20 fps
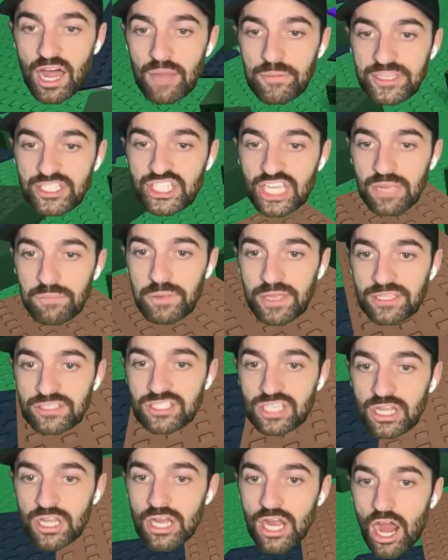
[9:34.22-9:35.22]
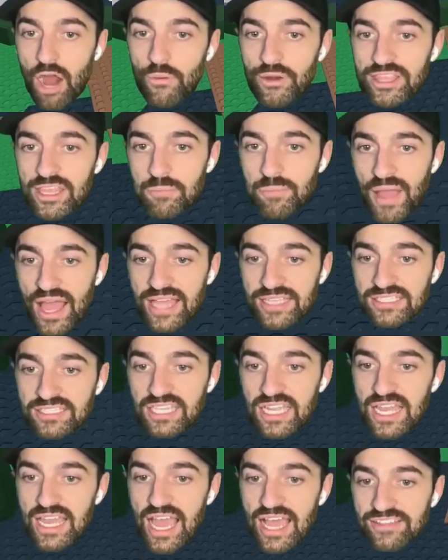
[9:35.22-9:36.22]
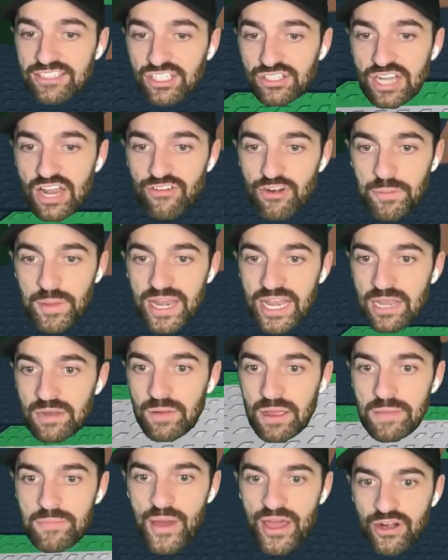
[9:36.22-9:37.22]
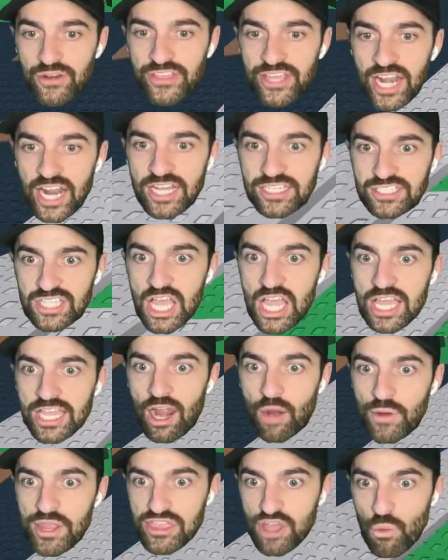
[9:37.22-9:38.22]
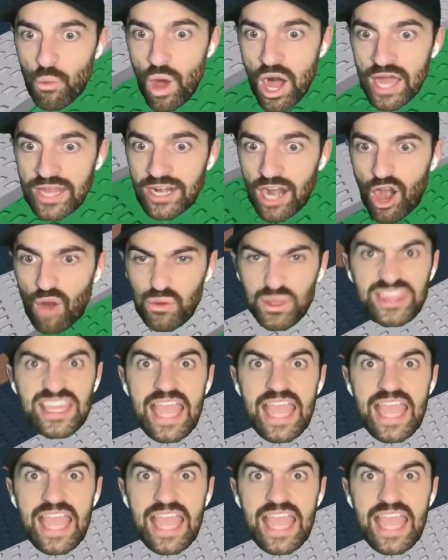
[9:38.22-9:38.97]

obby champions? Are we the best? Has there never been anybody better than us? Are we the one? Are we